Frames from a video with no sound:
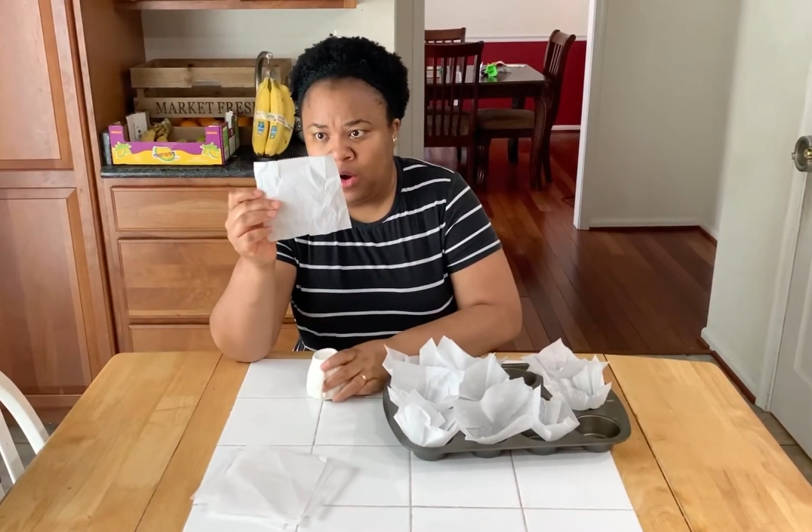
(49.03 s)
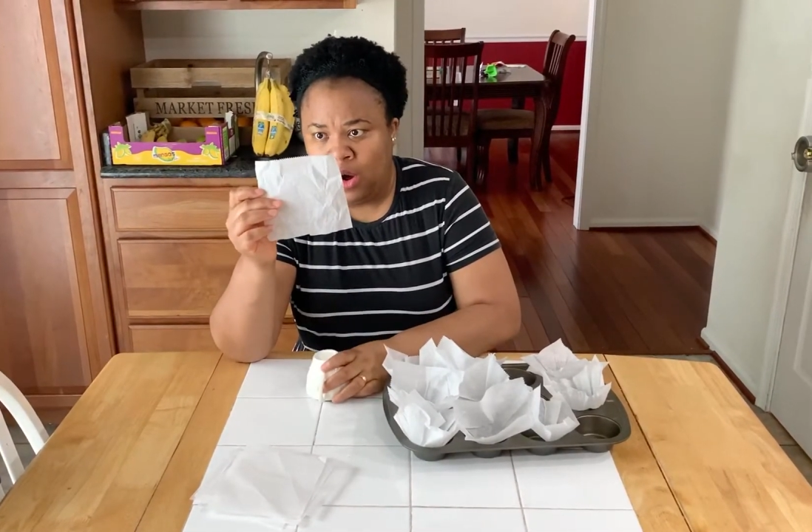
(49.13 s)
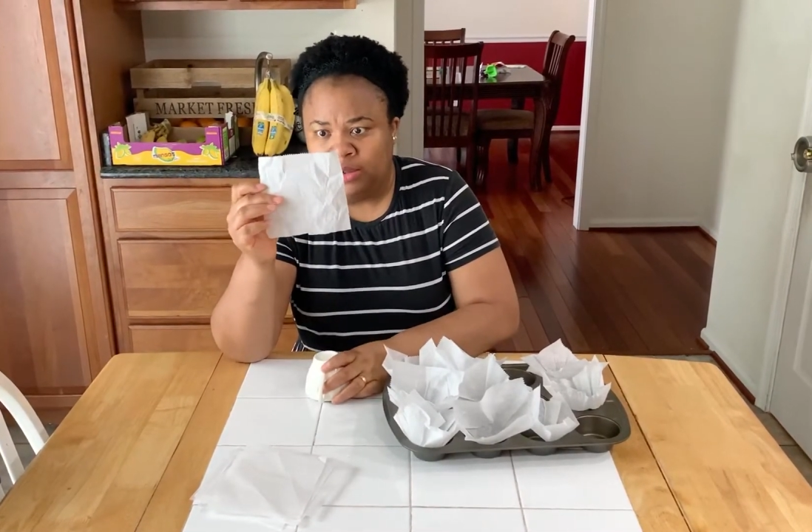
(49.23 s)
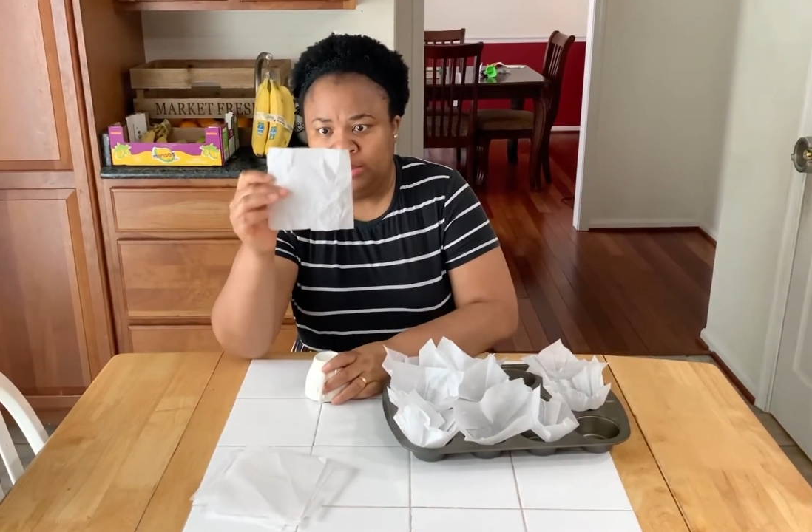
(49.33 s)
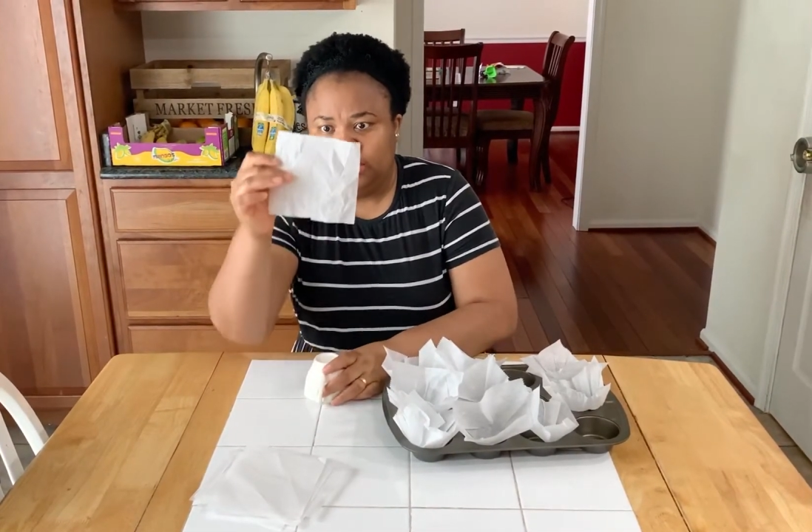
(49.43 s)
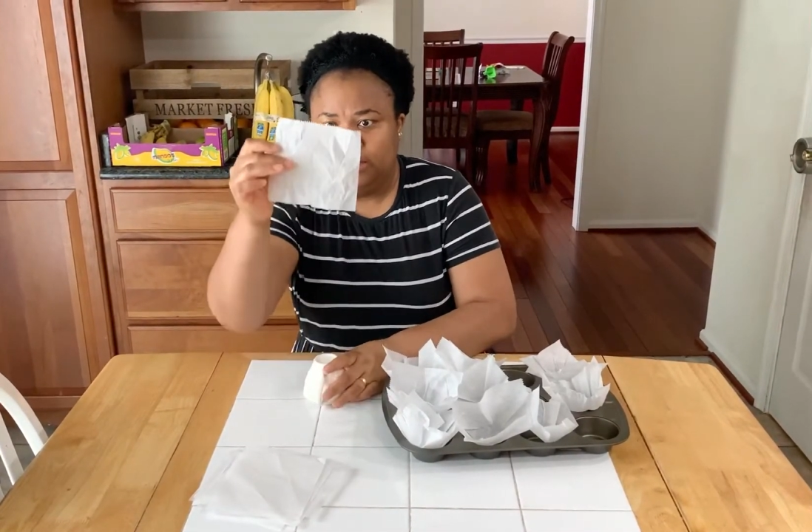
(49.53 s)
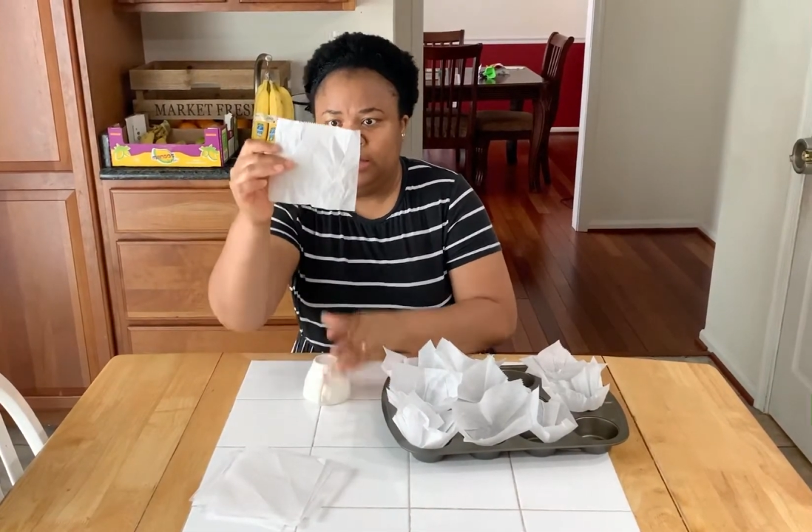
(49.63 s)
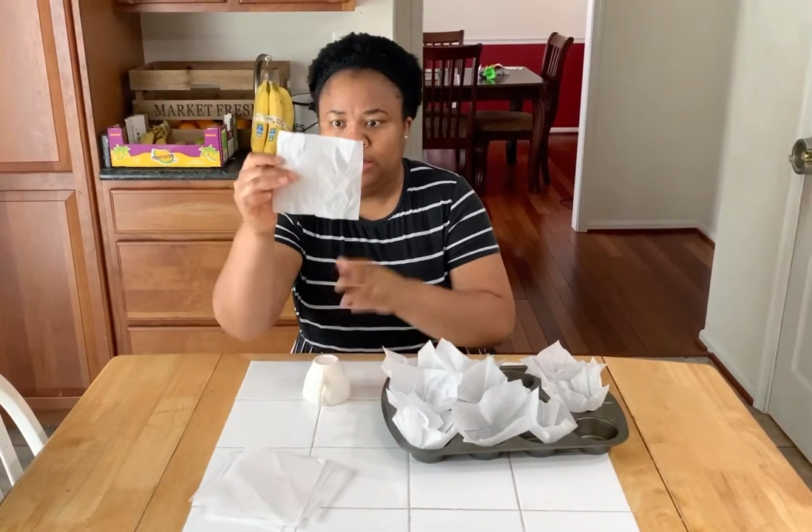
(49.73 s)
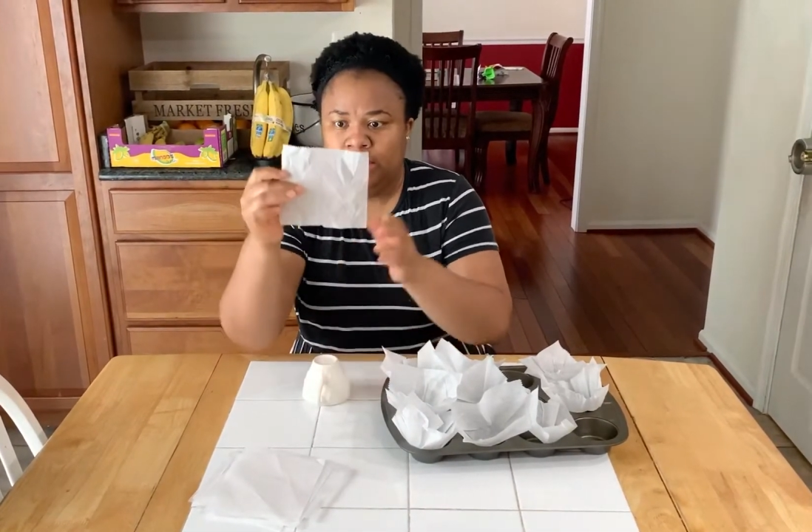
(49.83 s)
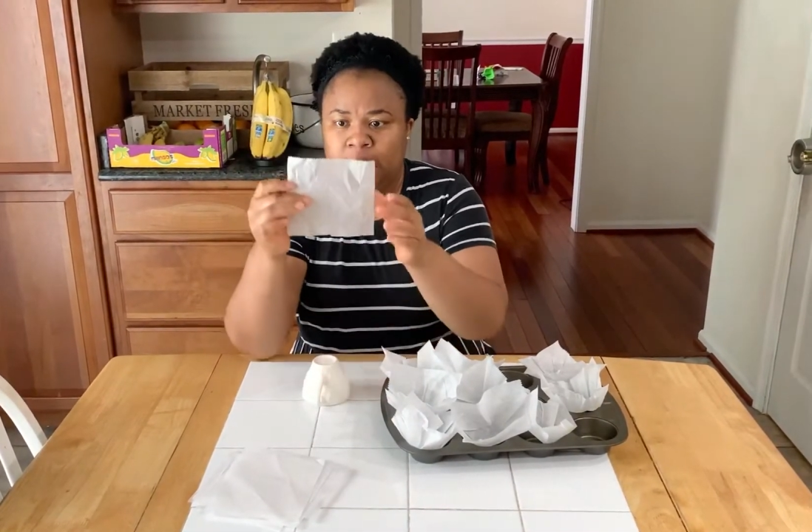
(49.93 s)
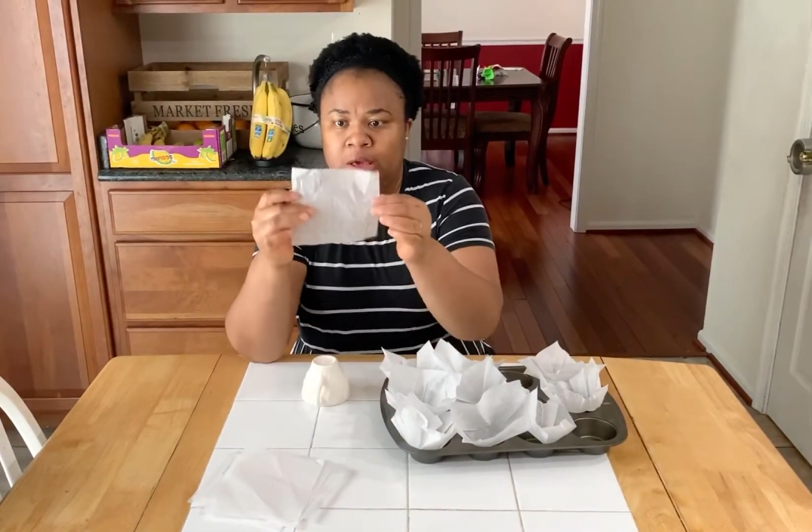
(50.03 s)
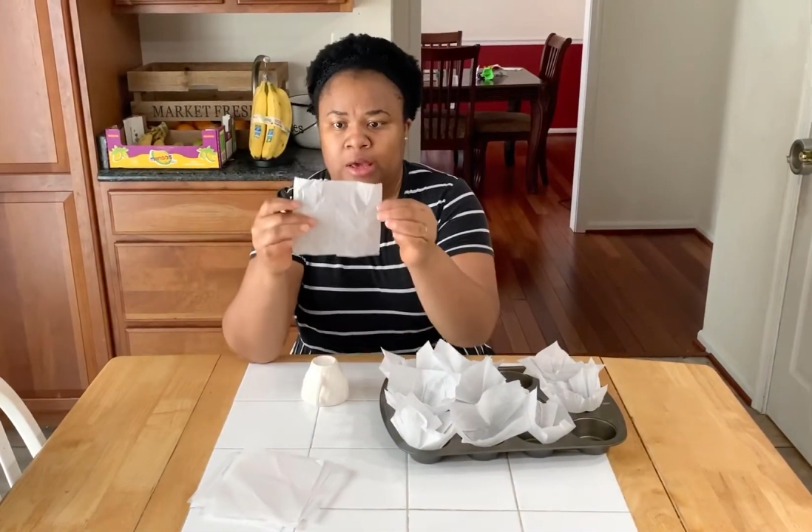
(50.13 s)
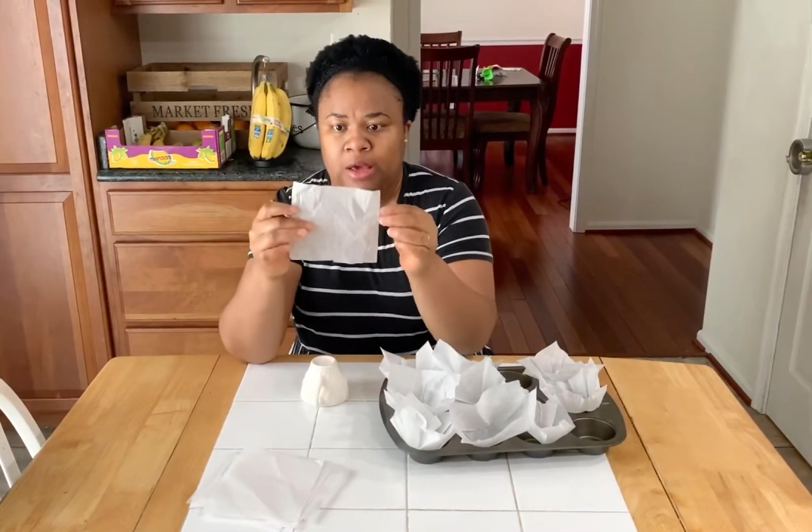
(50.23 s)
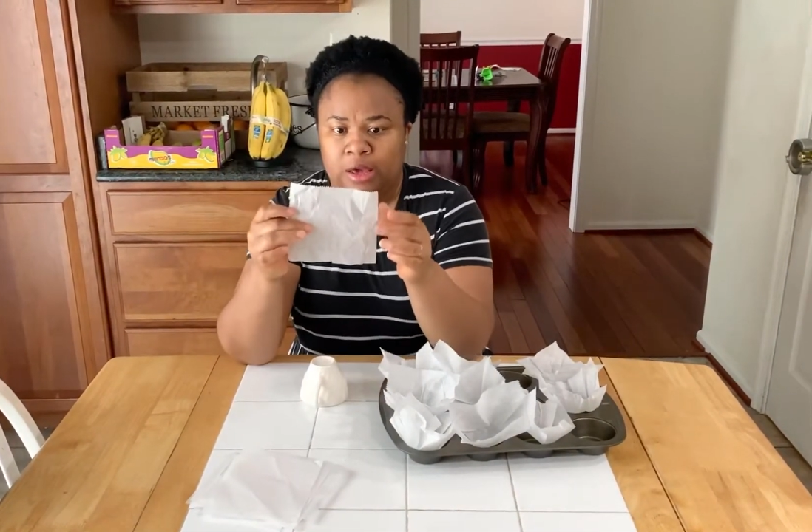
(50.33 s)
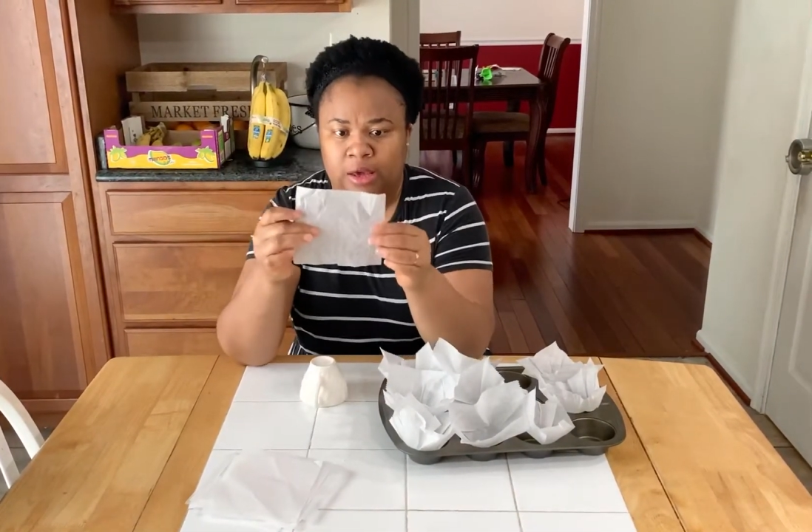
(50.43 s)
cut
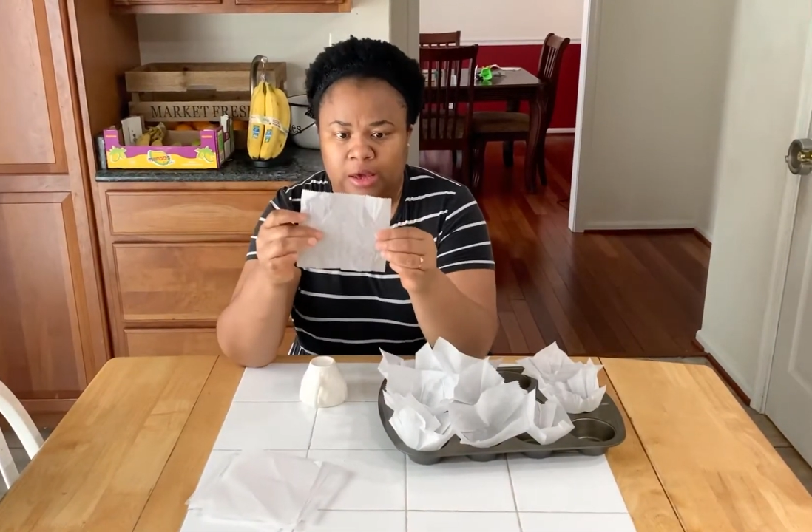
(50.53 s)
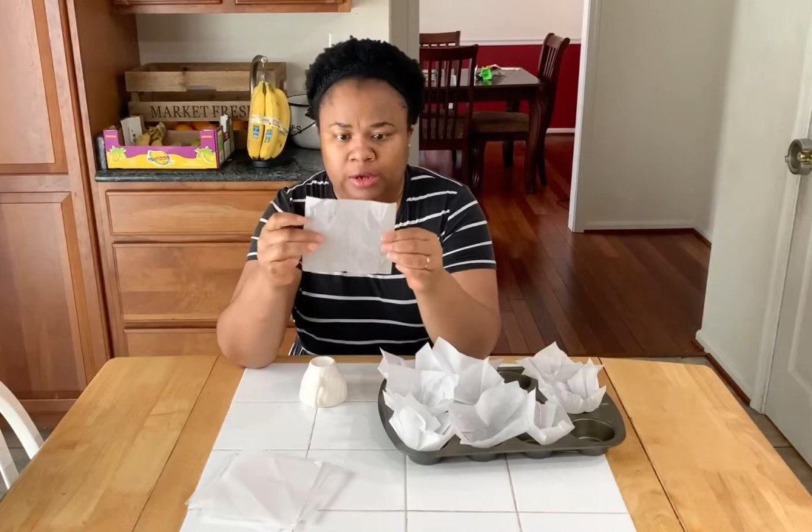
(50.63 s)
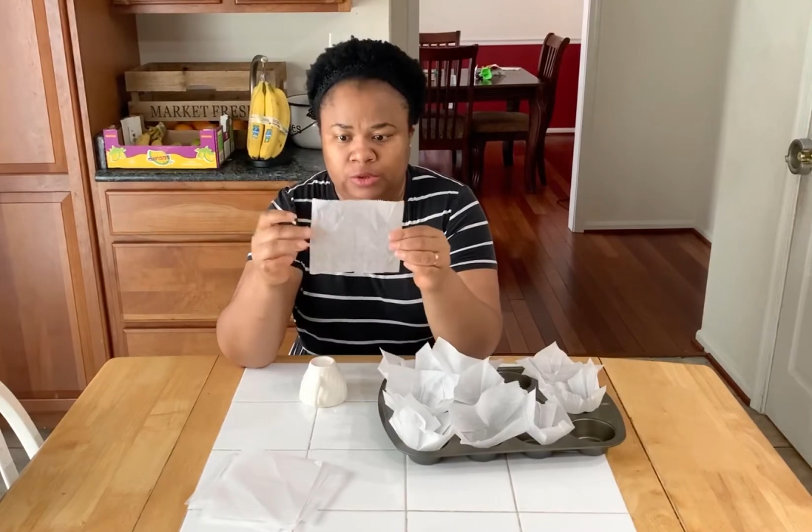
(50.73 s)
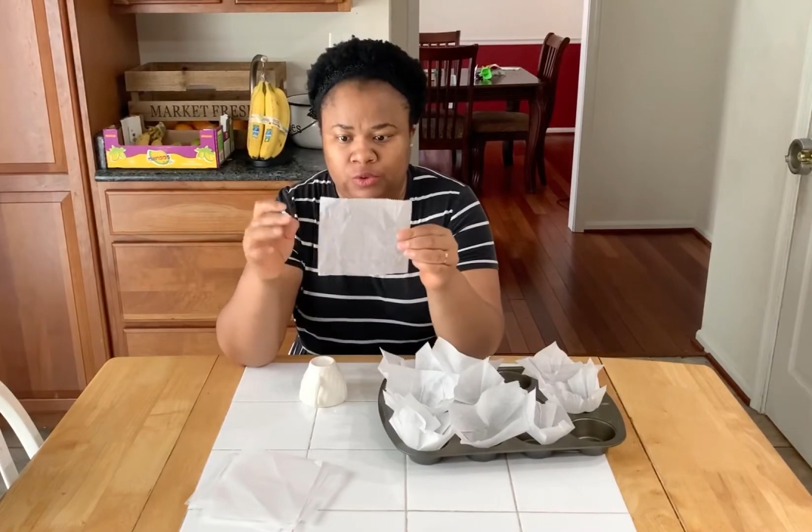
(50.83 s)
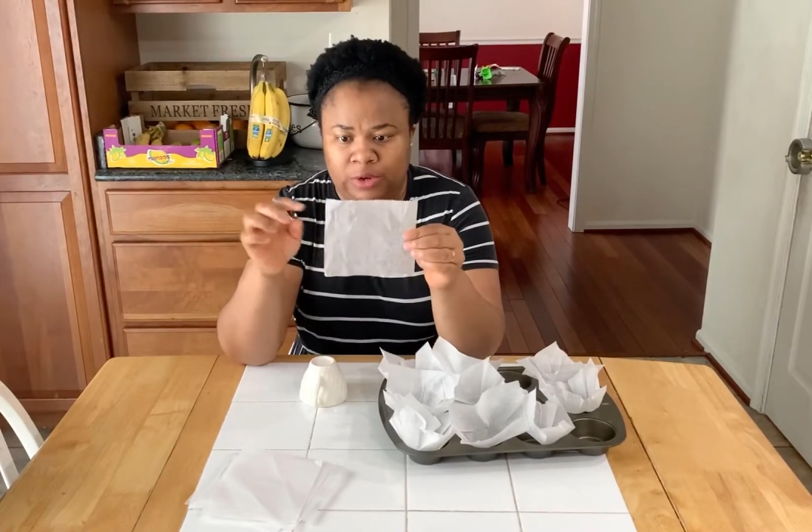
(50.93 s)
into